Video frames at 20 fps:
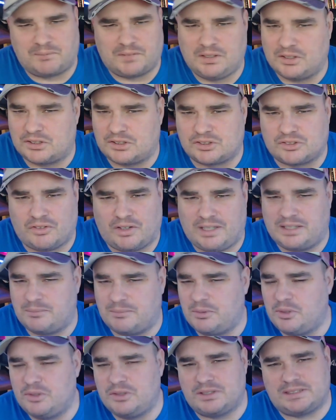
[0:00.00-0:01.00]
It looks great, the
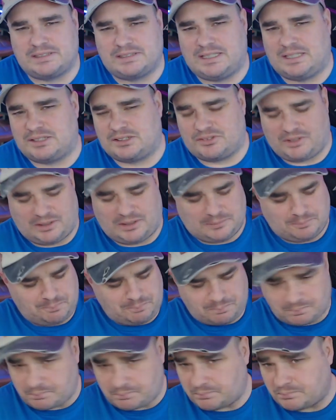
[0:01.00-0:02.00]
music sounds great.
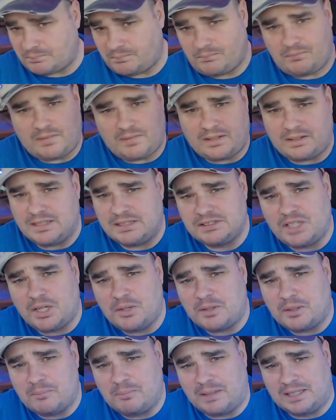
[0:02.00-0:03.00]
There's
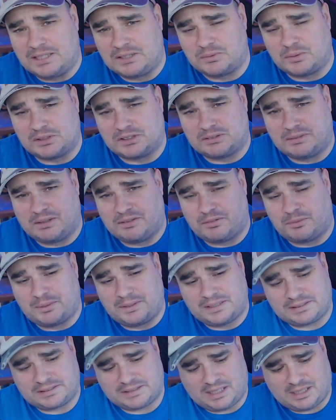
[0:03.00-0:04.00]
no complaints whatsoever with
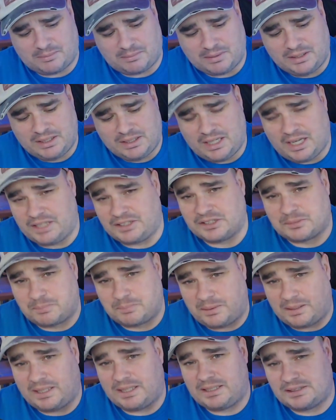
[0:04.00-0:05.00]
this game. It just
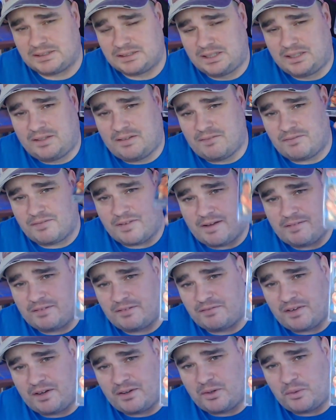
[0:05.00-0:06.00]
plays very,
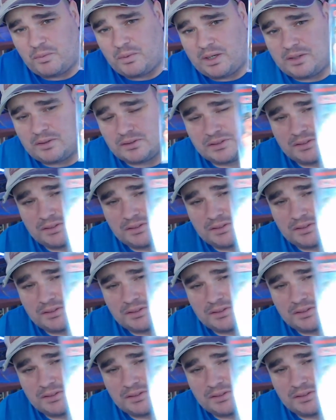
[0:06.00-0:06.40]
very well.